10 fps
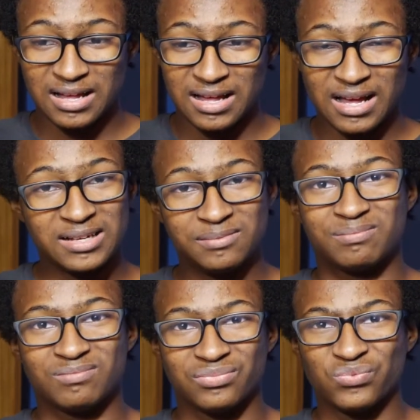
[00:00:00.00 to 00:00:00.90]
I
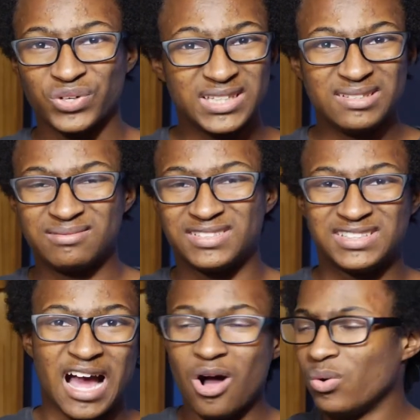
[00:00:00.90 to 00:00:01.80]
really
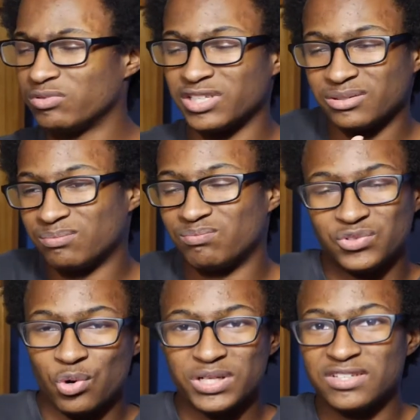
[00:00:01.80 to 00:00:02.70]
doubt they're
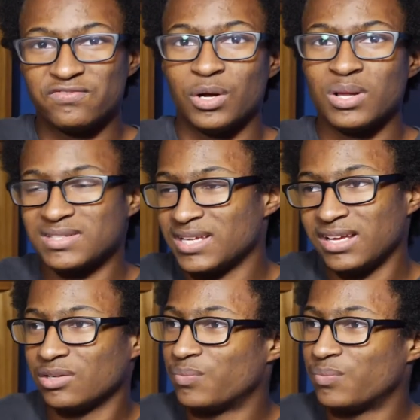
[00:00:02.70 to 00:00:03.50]
going to vote outside their